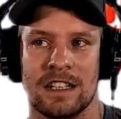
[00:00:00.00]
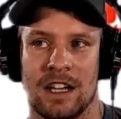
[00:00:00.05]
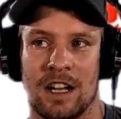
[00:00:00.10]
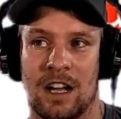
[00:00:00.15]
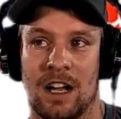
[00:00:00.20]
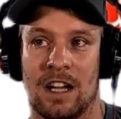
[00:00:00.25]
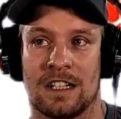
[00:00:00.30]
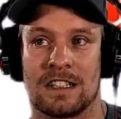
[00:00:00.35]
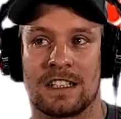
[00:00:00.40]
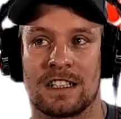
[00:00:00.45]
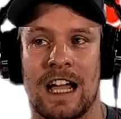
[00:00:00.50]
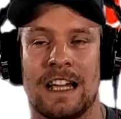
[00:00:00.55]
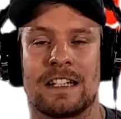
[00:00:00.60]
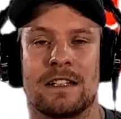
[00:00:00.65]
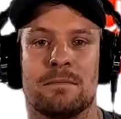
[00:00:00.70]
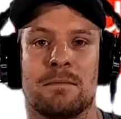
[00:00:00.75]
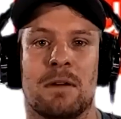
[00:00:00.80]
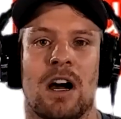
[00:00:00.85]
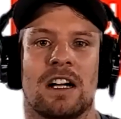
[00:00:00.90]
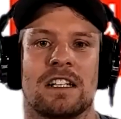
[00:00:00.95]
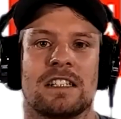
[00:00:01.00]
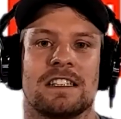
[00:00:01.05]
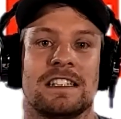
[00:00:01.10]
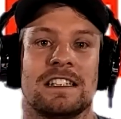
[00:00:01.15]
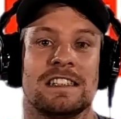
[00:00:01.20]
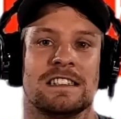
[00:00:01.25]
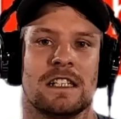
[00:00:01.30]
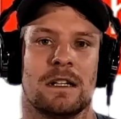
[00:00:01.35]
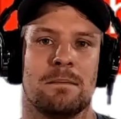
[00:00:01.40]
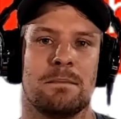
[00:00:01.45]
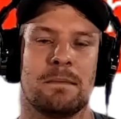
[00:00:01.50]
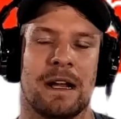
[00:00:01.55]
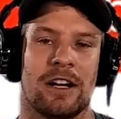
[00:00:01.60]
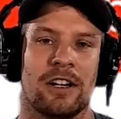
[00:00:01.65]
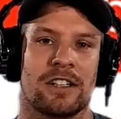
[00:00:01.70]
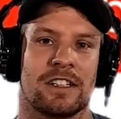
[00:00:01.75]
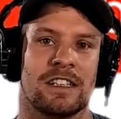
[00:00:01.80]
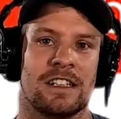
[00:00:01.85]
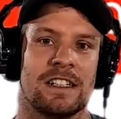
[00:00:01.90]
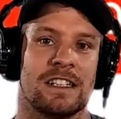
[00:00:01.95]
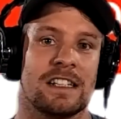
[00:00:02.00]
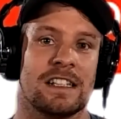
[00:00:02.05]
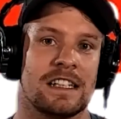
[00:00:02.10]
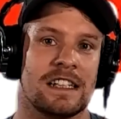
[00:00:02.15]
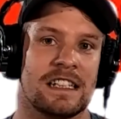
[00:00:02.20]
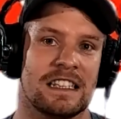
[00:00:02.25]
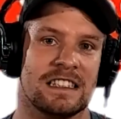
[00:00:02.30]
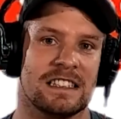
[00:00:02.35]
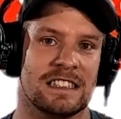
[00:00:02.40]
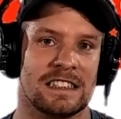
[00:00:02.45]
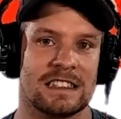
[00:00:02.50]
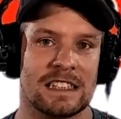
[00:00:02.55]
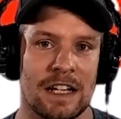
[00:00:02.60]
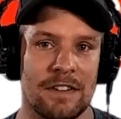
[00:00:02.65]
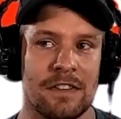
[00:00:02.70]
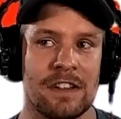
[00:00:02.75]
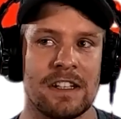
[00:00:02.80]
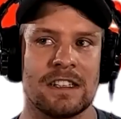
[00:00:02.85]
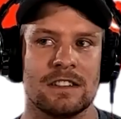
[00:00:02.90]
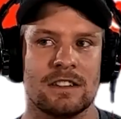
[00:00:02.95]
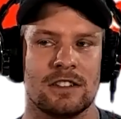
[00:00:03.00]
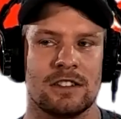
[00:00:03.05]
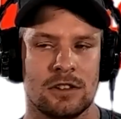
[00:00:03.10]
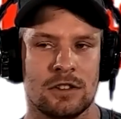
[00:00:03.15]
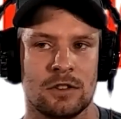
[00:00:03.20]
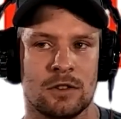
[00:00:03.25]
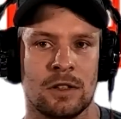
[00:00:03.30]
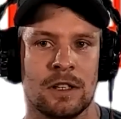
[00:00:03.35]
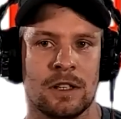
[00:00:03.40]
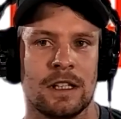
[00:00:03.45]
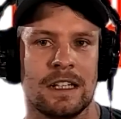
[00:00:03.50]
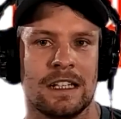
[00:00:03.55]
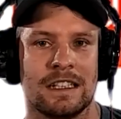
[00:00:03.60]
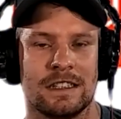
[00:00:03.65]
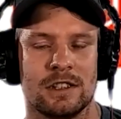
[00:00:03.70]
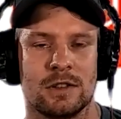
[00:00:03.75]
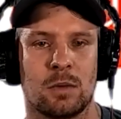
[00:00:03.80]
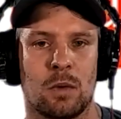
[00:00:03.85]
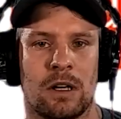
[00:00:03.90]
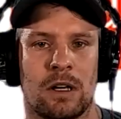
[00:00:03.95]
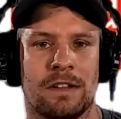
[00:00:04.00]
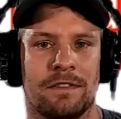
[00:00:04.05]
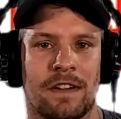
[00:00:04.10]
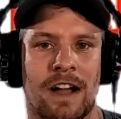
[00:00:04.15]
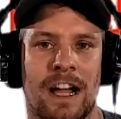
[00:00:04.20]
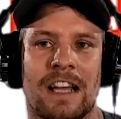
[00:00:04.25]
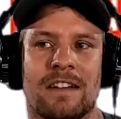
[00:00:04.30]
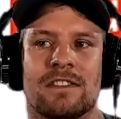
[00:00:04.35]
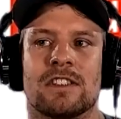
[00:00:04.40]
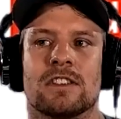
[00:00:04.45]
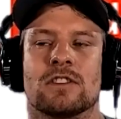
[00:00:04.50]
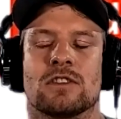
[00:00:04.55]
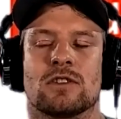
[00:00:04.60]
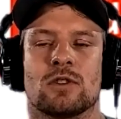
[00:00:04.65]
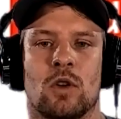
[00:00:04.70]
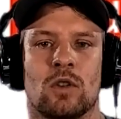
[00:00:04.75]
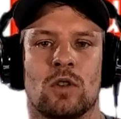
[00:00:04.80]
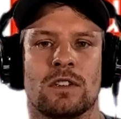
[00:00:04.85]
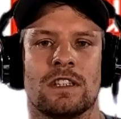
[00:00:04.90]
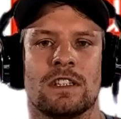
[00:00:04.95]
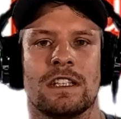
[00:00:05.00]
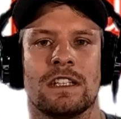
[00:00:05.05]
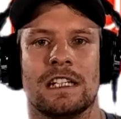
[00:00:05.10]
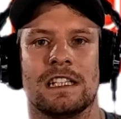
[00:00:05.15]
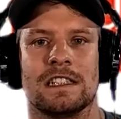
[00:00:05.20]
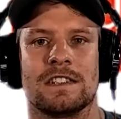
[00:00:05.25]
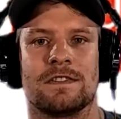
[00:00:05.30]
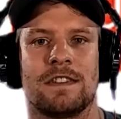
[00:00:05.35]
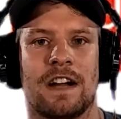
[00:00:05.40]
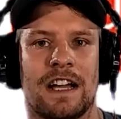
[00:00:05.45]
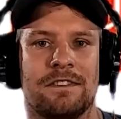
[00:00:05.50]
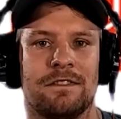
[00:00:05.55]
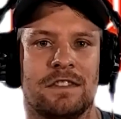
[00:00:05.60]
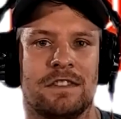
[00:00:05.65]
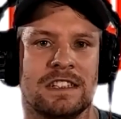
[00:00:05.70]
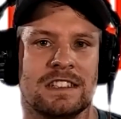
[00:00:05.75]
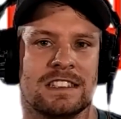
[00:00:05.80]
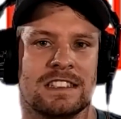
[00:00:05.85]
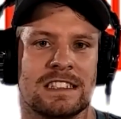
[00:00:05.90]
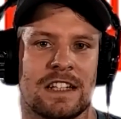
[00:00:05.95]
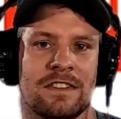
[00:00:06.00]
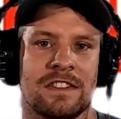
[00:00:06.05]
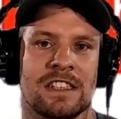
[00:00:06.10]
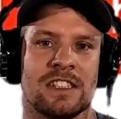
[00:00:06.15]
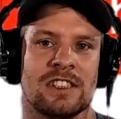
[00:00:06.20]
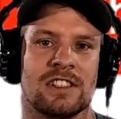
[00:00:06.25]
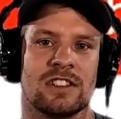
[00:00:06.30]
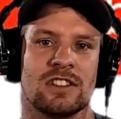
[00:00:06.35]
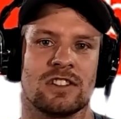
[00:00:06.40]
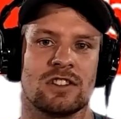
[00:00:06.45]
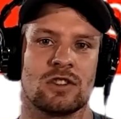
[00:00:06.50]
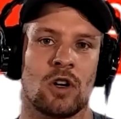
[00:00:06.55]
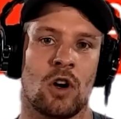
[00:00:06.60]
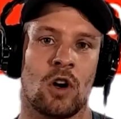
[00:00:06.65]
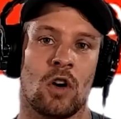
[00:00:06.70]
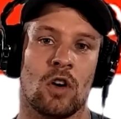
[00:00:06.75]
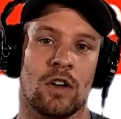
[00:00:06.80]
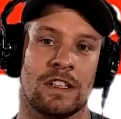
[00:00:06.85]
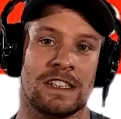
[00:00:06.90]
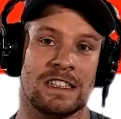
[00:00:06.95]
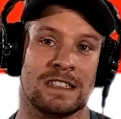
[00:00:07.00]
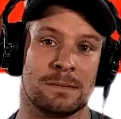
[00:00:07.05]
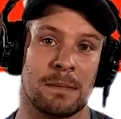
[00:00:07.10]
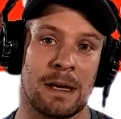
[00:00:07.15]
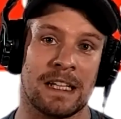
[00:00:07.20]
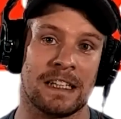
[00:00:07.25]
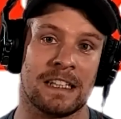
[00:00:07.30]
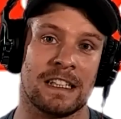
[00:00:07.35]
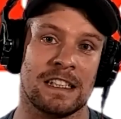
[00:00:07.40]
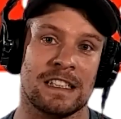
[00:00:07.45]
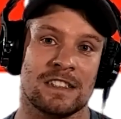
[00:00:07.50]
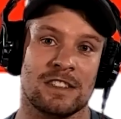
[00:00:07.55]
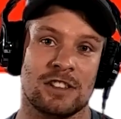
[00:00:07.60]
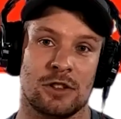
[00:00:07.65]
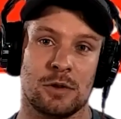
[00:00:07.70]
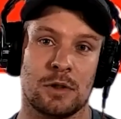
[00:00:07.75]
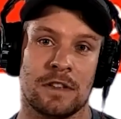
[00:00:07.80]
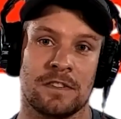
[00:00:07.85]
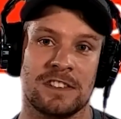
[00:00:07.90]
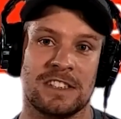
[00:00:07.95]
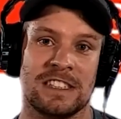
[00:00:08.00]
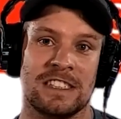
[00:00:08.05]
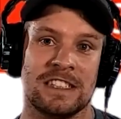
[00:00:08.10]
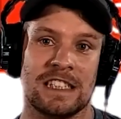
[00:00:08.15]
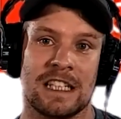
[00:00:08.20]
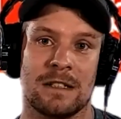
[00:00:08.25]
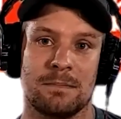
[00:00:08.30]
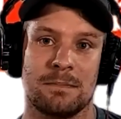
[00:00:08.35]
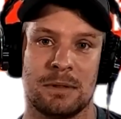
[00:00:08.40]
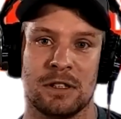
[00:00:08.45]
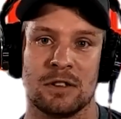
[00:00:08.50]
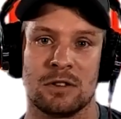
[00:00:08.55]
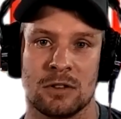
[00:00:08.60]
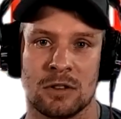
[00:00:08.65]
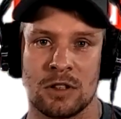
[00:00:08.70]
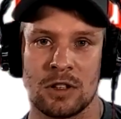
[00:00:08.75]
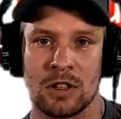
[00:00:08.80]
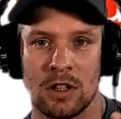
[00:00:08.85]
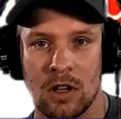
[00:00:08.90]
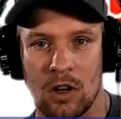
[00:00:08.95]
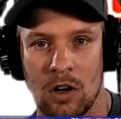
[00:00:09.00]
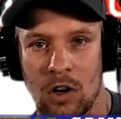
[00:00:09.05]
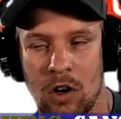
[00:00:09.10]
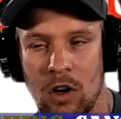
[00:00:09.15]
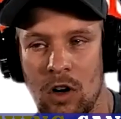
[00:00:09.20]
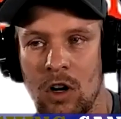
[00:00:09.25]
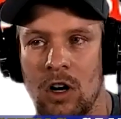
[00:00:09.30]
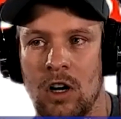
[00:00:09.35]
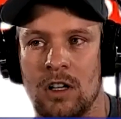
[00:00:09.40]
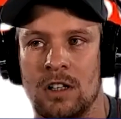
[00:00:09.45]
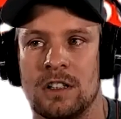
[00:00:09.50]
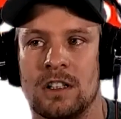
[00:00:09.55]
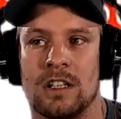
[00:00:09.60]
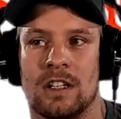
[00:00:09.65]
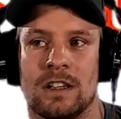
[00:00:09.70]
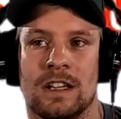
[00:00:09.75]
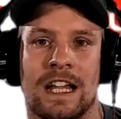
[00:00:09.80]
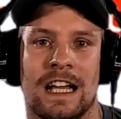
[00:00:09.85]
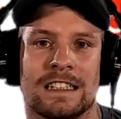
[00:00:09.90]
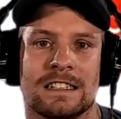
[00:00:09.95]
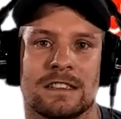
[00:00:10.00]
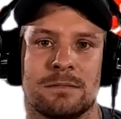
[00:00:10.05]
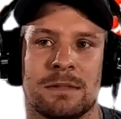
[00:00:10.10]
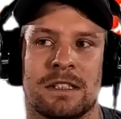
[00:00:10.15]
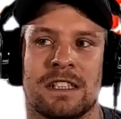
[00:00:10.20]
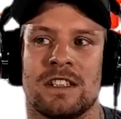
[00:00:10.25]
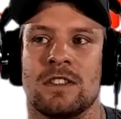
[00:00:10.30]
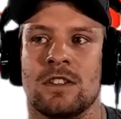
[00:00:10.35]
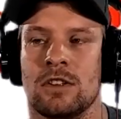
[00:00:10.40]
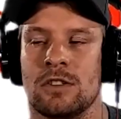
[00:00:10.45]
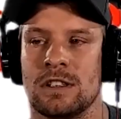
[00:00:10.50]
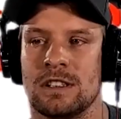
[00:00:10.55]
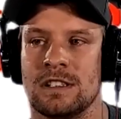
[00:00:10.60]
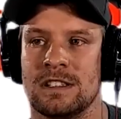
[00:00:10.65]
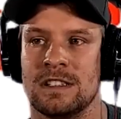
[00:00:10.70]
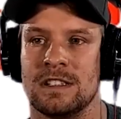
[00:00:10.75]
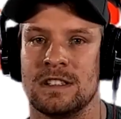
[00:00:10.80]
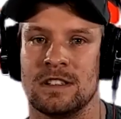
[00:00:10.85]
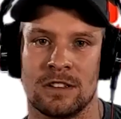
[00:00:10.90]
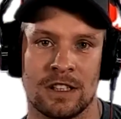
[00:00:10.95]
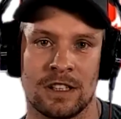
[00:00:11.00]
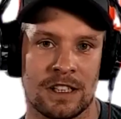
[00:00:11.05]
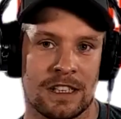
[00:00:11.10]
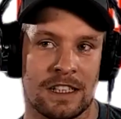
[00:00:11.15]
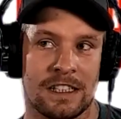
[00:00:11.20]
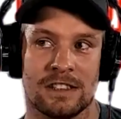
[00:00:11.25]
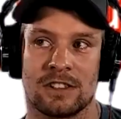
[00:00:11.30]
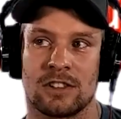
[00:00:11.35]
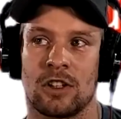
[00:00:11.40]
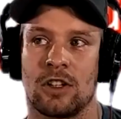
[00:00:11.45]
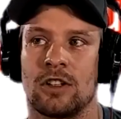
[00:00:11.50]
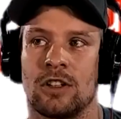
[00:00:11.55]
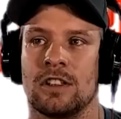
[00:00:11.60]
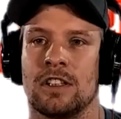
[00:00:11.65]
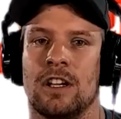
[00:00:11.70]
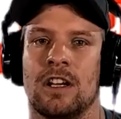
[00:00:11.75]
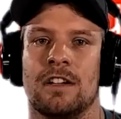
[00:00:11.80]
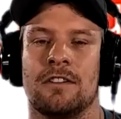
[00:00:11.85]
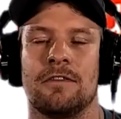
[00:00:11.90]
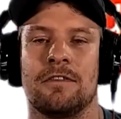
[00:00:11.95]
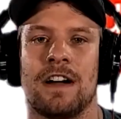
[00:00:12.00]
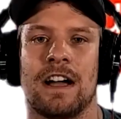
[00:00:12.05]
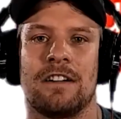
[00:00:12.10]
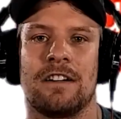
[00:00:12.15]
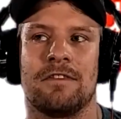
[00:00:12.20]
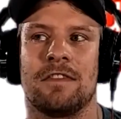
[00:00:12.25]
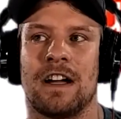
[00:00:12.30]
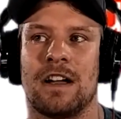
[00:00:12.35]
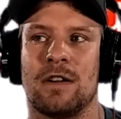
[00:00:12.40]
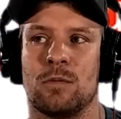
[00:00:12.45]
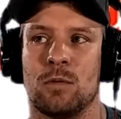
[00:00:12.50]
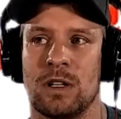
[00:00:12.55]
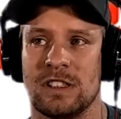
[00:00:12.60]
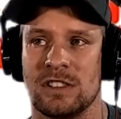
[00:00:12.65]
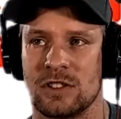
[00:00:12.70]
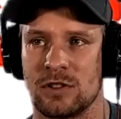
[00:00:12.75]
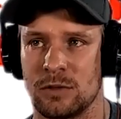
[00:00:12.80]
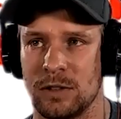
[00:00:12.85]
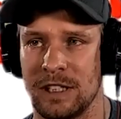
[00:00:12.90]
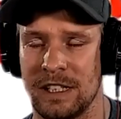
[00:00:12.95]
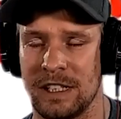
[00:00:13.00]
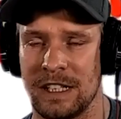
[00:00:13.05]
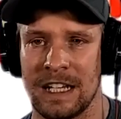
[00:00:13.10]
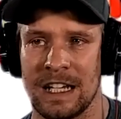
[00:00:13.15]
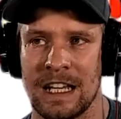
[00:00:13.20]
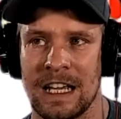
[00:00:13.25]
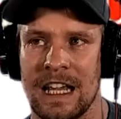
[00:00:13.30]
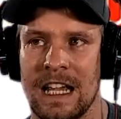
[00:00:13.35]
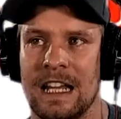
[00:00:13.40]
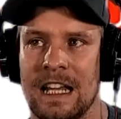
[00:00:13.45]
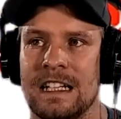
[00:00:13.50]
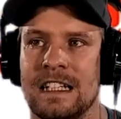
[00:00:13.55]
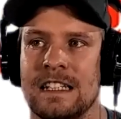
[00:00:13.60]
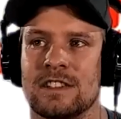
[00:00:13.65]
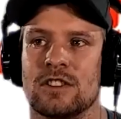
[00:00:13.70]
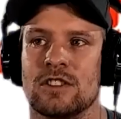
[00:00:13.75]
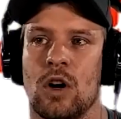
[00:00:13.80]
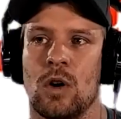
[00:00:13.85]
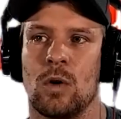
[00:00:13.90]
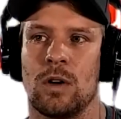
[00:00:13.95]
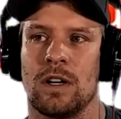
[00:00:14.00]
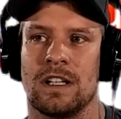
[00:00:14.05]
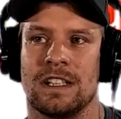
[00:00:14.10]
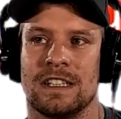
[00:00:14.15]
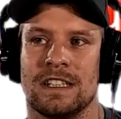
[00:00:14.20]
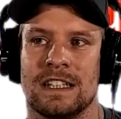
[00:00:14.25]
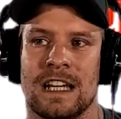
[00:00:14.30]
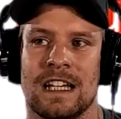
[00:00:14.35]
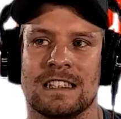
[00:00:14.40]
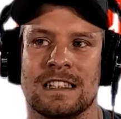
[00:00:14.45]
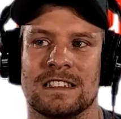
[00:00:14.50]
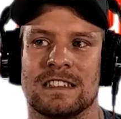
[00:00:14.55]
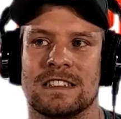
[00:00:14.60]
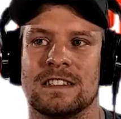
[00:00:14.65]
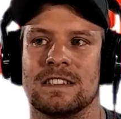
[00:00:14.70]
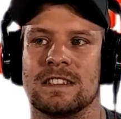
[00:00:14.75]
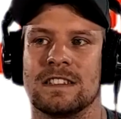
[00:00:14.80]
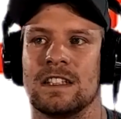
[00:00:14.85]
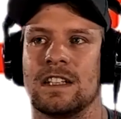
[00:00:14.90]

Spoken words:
Kai Kamaka, he's an American. He's 7-2. He's 25 years old. He's 5'7" tall, and he's making his UFC debut on a last-minute notice here. He's currently on a 5-fight win streak, and he's going against